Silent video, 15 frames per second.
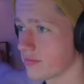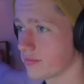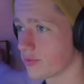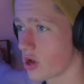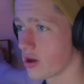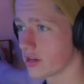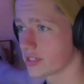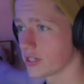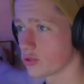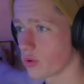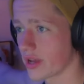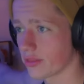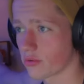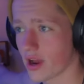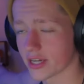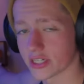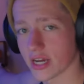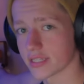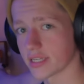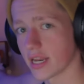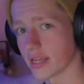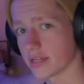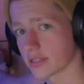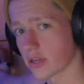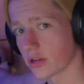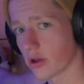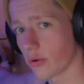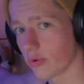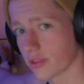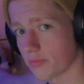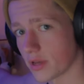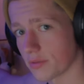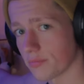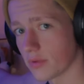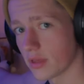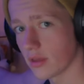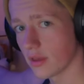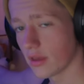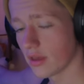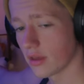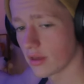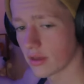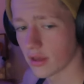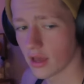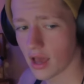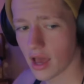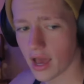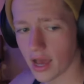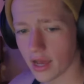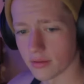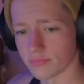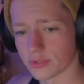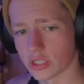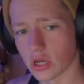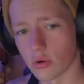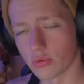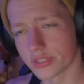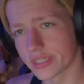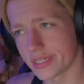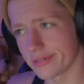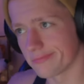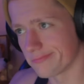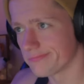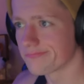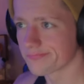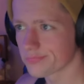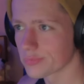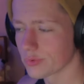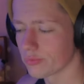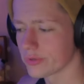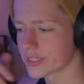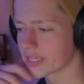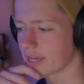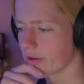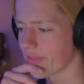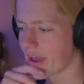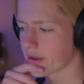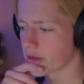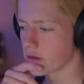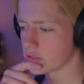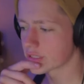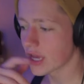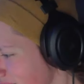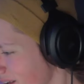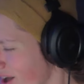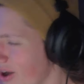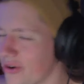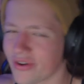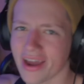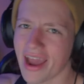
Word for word: the haunted Dwayne The Rock Johnson head is going to go with me. Um, so we'll see. We'll see how that goes. Okay,